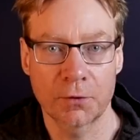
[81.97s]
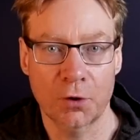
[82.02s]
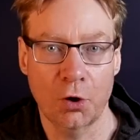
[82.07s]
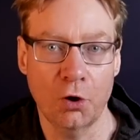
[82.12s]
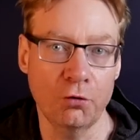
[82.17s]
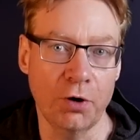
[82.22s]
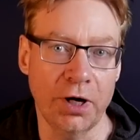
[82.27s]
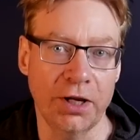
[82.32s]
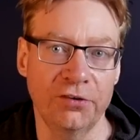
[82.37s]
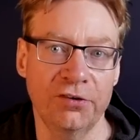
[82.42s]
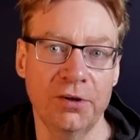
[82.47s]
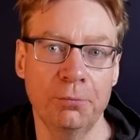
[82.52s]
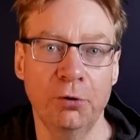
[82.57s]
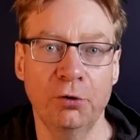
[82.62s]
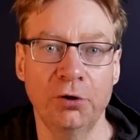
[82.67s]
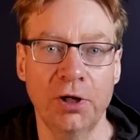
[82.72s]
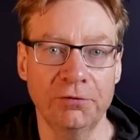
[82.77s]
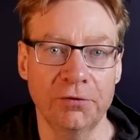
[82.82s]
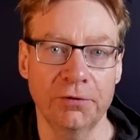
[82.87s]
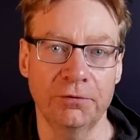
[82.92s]
All right, simple
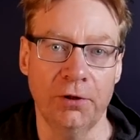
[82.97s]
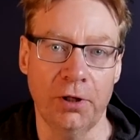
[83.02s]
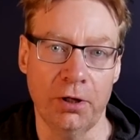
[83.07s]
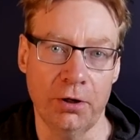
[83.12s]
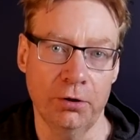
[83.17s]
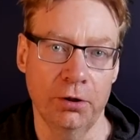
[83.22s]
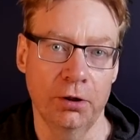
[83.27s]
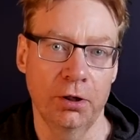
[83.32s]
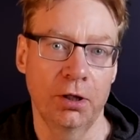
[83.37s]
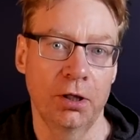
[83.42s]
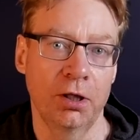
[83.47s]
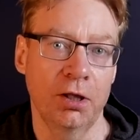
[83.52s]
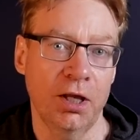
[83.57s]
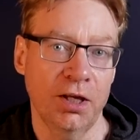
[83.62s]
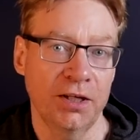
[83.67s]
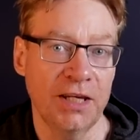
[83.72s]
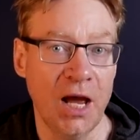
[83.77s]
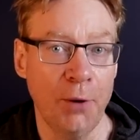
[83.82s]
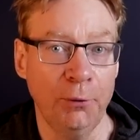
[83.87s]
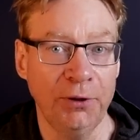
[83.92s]
enough to follow.
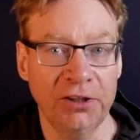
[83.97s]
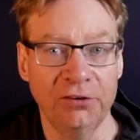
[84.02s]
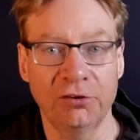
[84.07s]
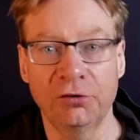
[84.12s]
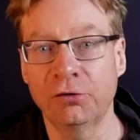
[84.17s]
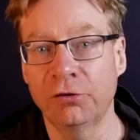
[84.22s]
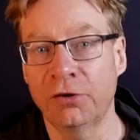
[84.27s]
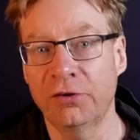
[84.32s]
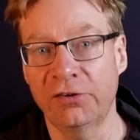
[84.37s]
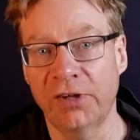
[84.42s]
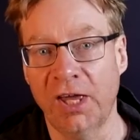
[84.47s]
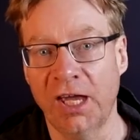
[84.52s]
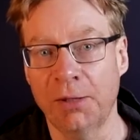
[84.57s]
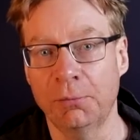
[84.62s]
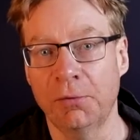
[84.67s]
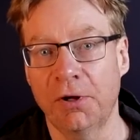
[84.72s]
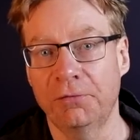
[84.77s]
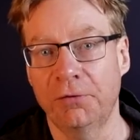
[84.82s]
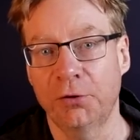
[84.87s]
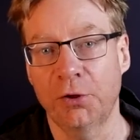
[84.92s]
Now we need to do the
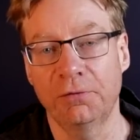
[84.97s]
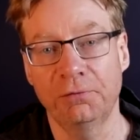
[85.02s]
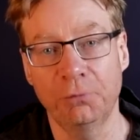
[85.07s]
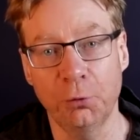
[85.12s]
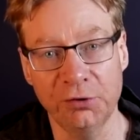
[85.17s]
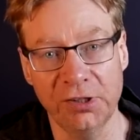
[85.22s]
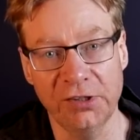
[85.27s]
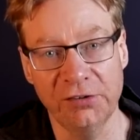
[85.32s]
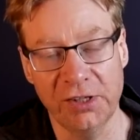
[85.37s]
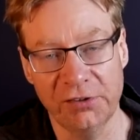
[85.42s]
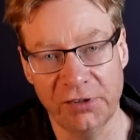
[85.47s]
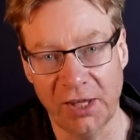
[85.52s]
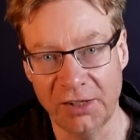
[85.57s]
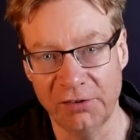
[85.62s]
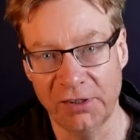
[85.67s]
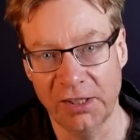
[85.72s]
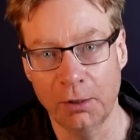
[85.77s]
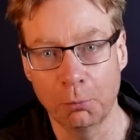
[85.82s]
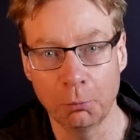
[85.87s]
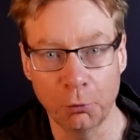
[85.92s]
same for the
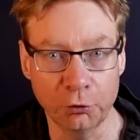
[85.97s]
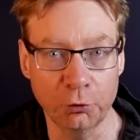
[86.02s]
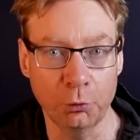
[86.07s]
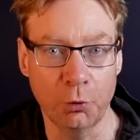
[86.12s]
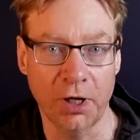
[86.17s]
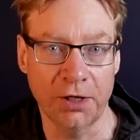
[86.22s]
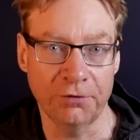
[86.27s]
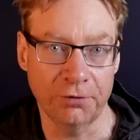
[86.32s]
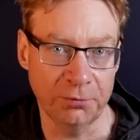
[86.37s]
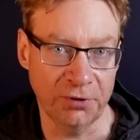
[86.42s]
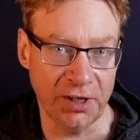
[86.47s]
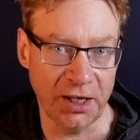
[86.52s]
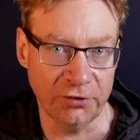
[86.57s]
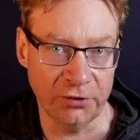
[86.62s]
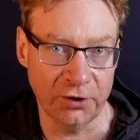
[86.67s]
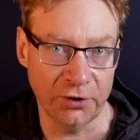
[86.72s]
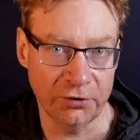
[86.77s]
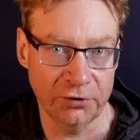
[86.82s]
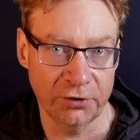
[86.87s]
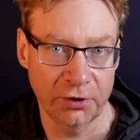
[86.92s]
4680 Model Y from
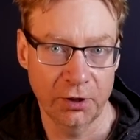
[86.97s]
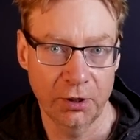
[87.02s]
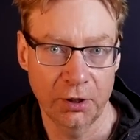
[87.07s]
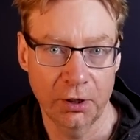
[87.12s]
Texas.